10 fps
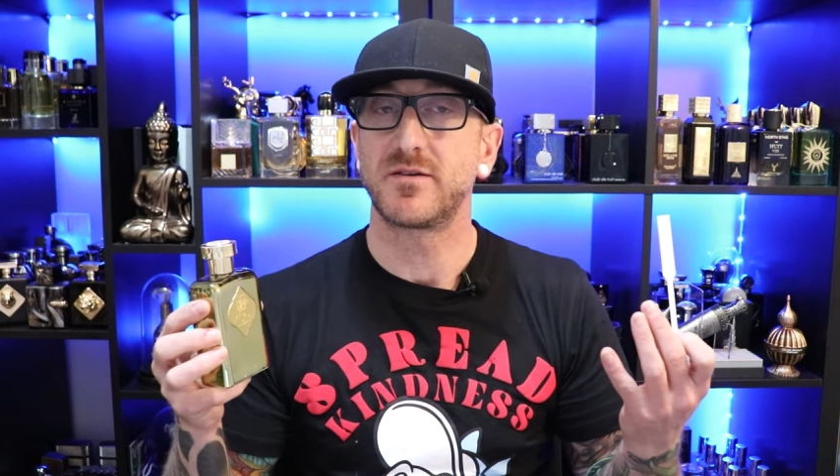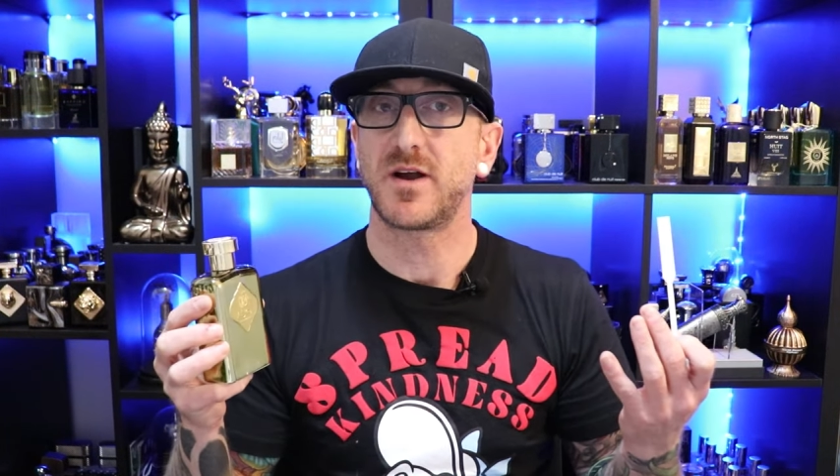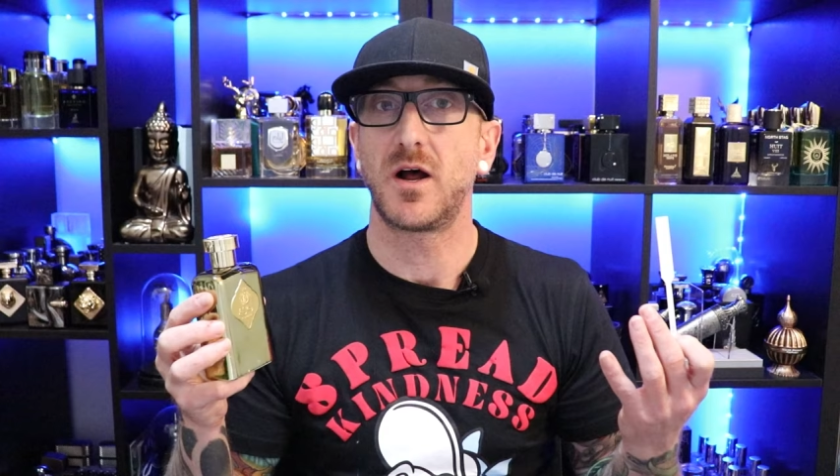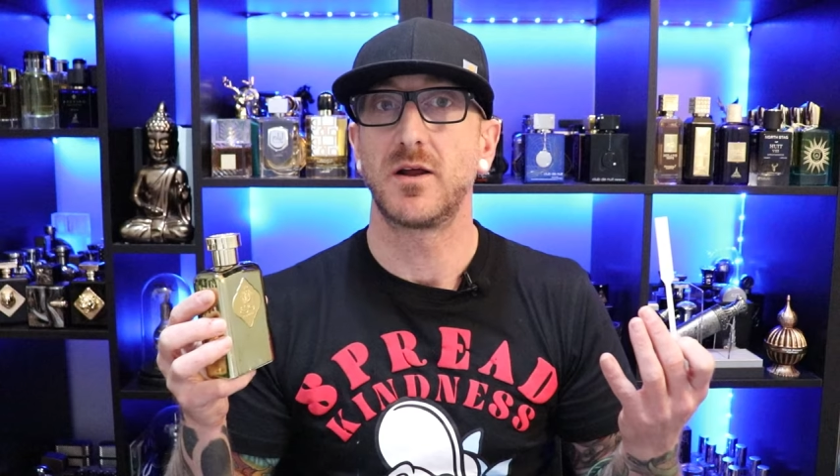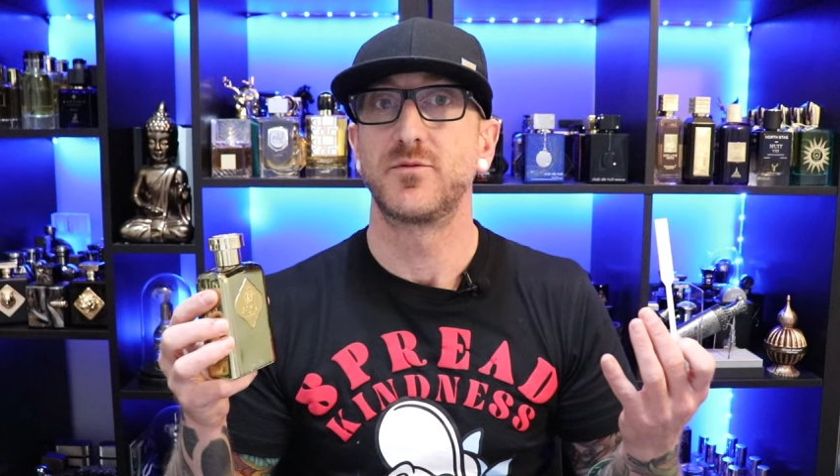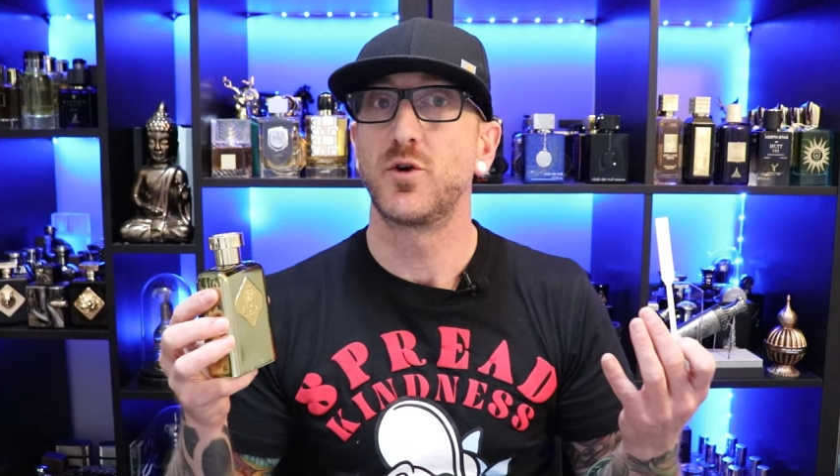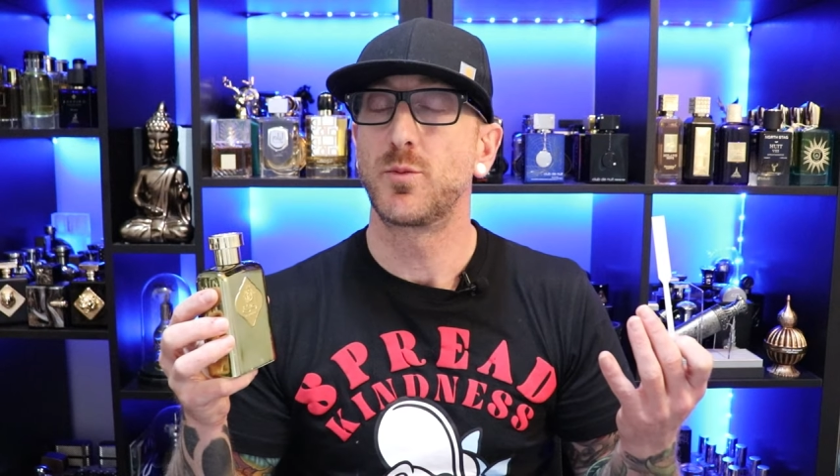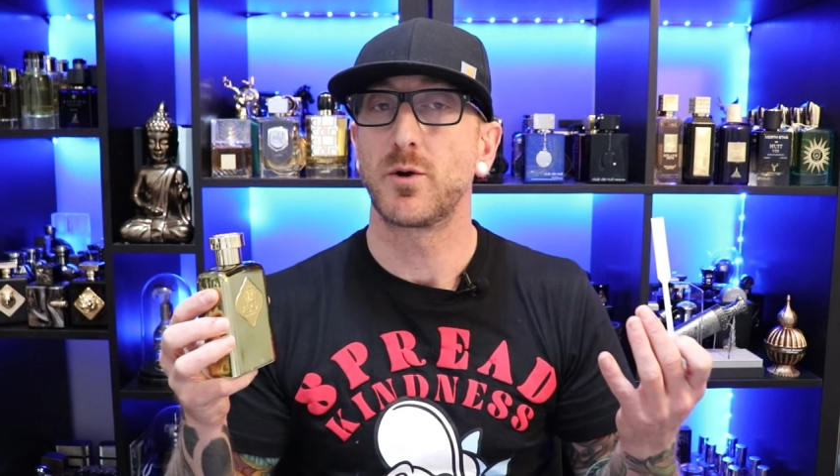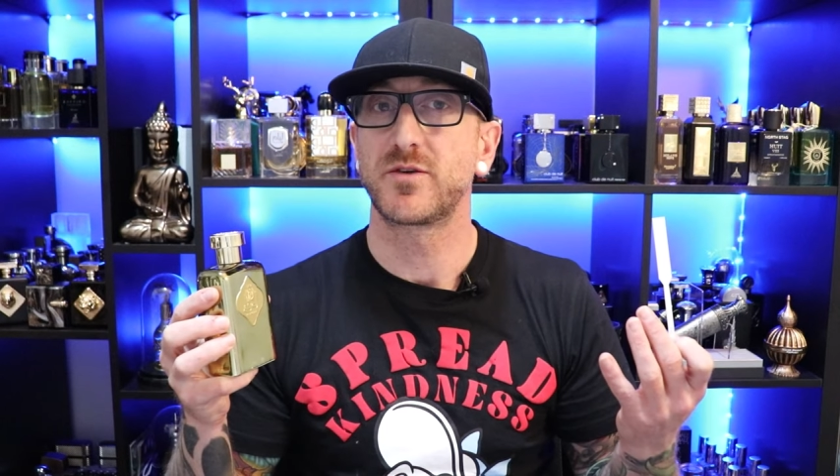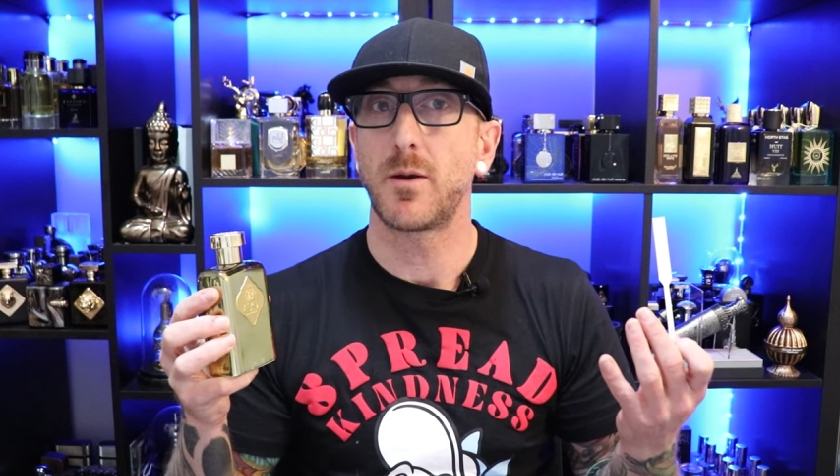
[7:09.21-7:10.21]
style of
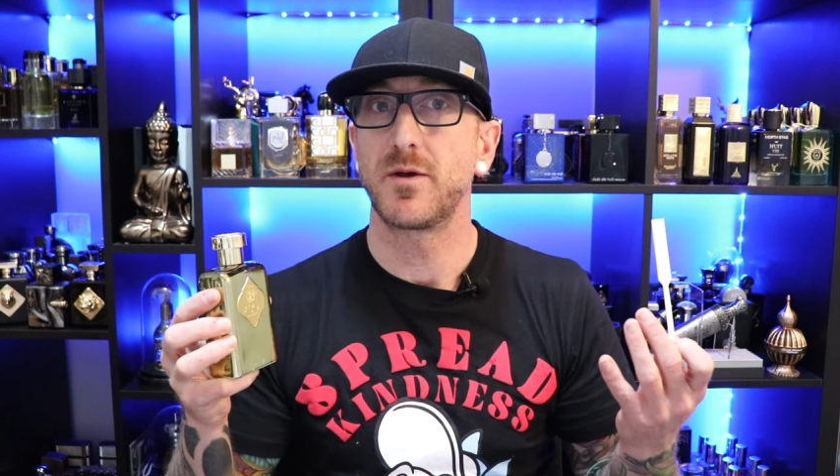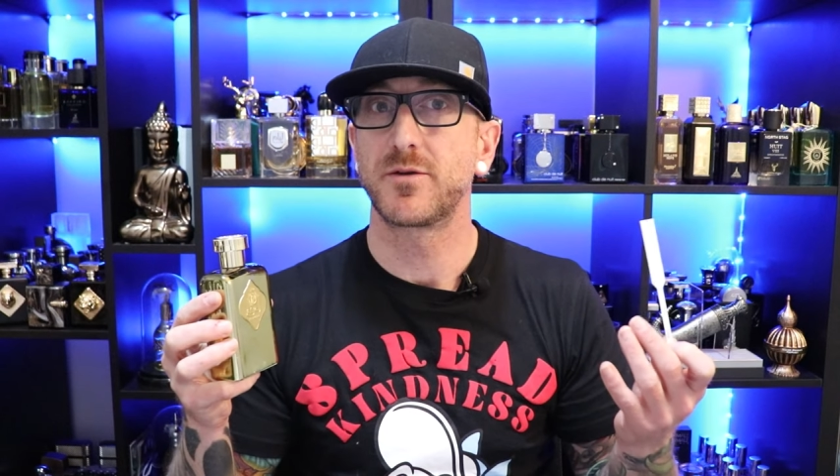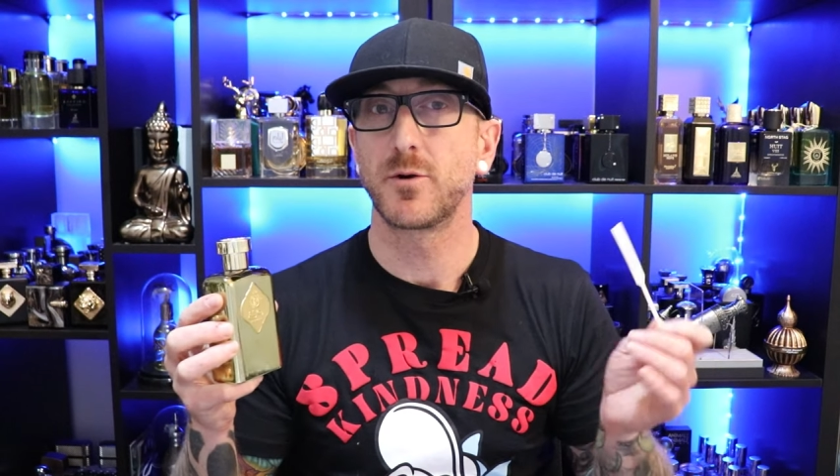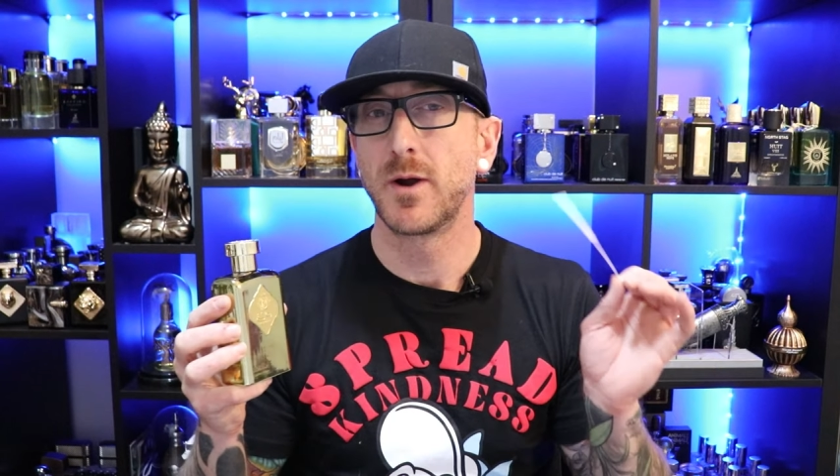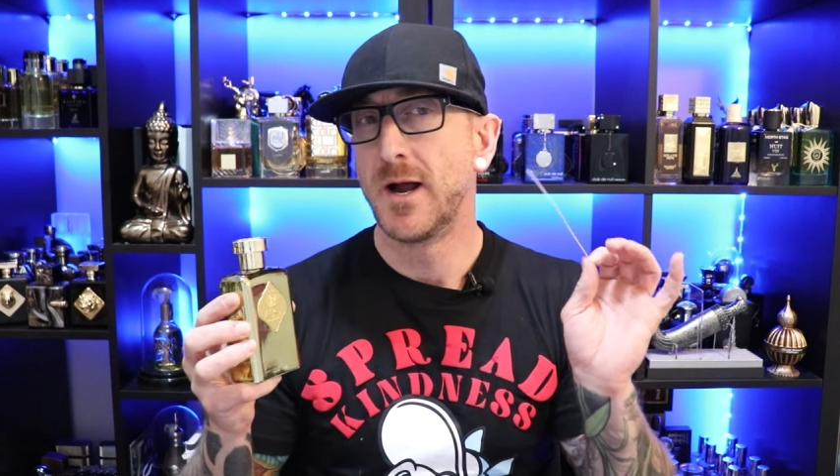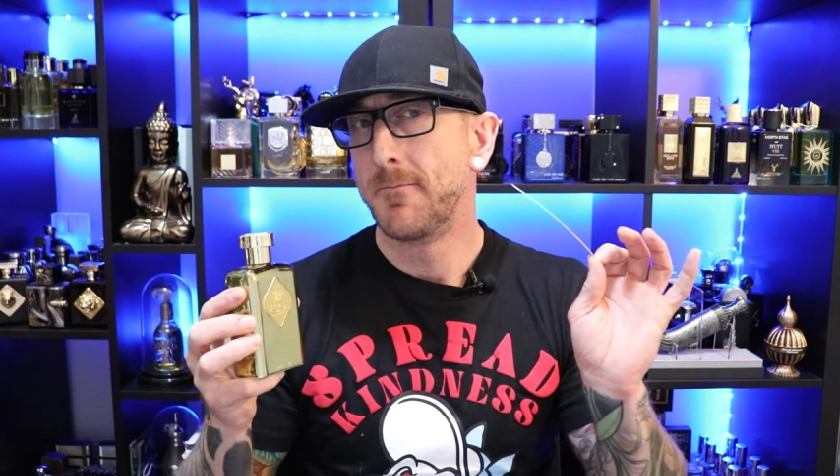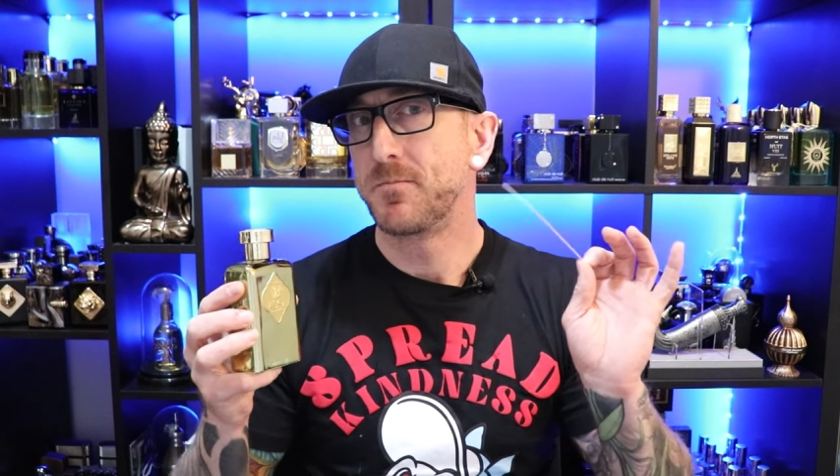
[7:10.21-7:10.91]
tuberose coming through.